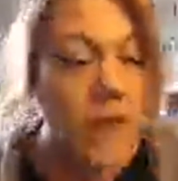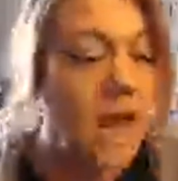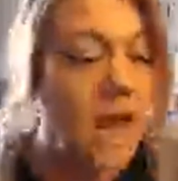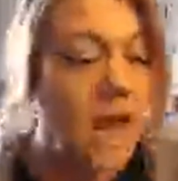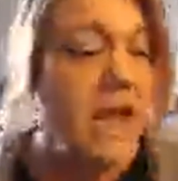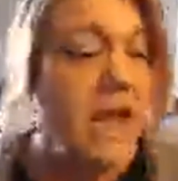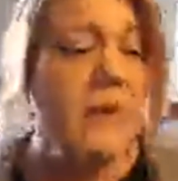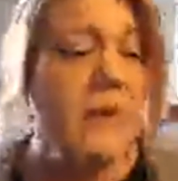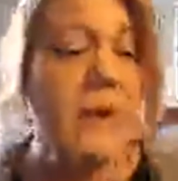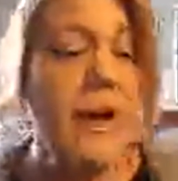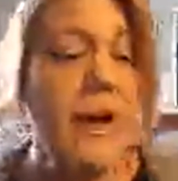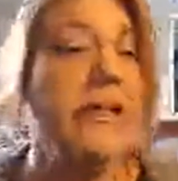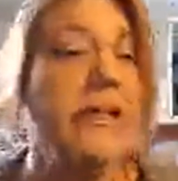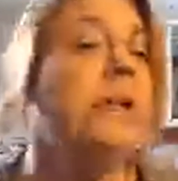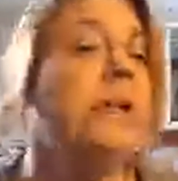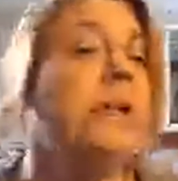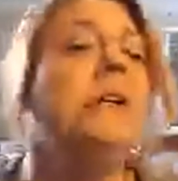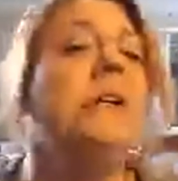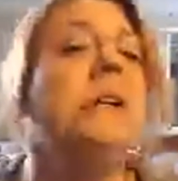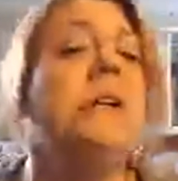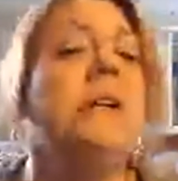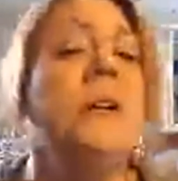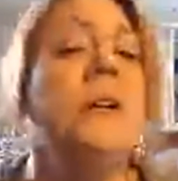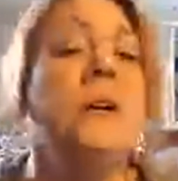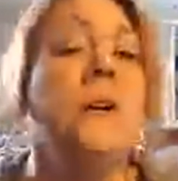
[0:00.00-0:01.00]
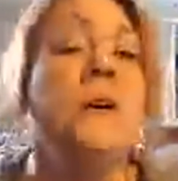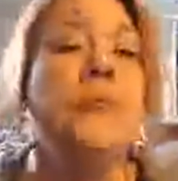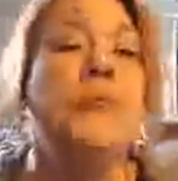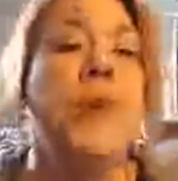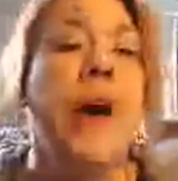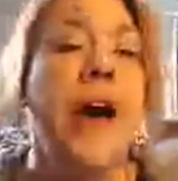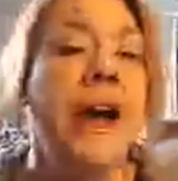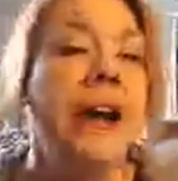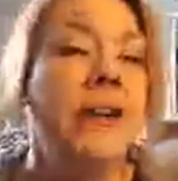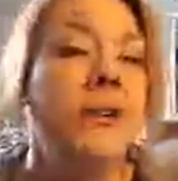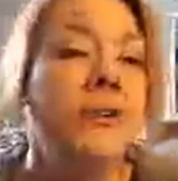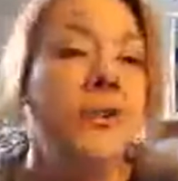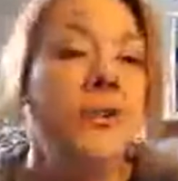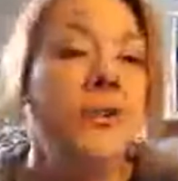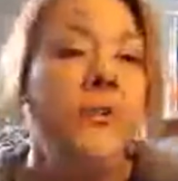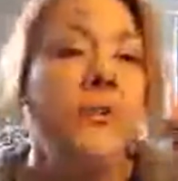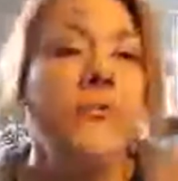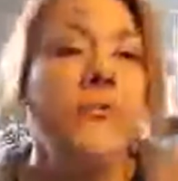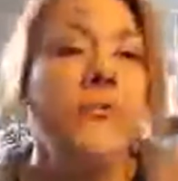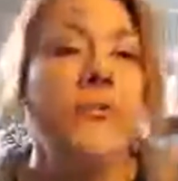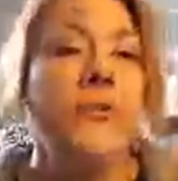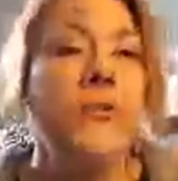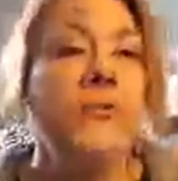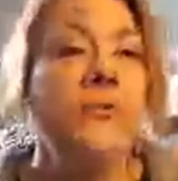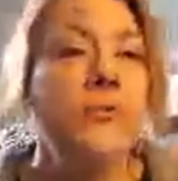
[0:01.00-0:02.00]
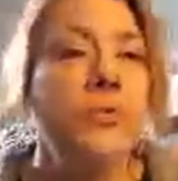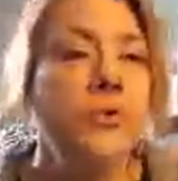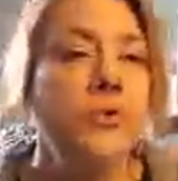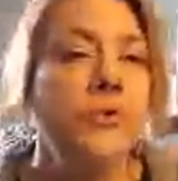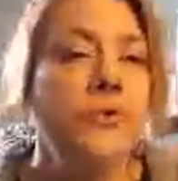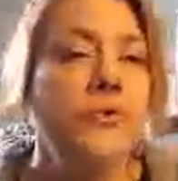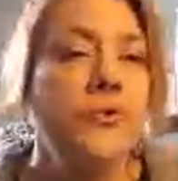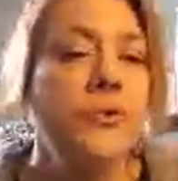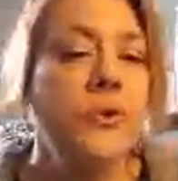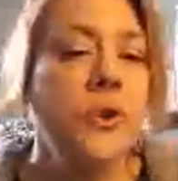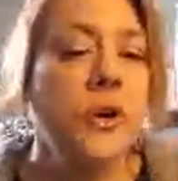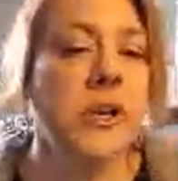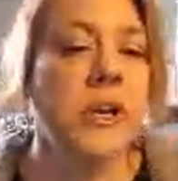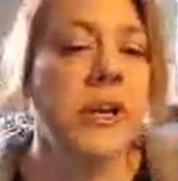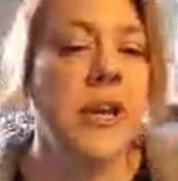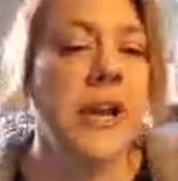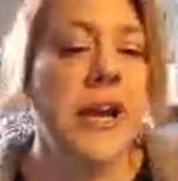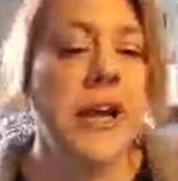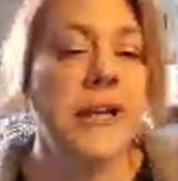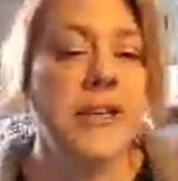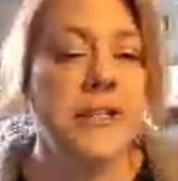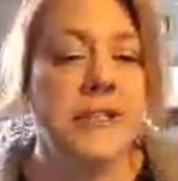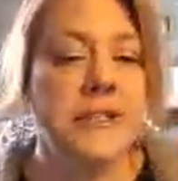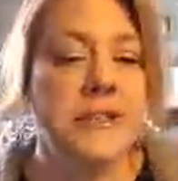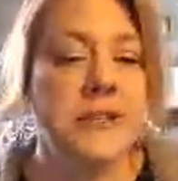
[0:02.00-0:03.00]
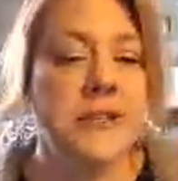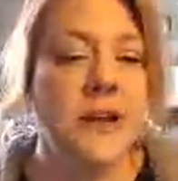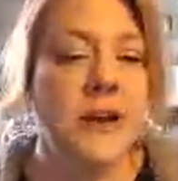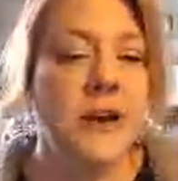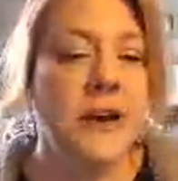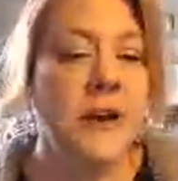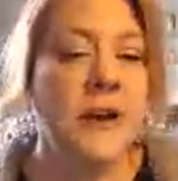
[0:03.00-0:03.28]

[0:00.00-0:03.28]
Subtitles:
Anyway, back to the full moon forecast.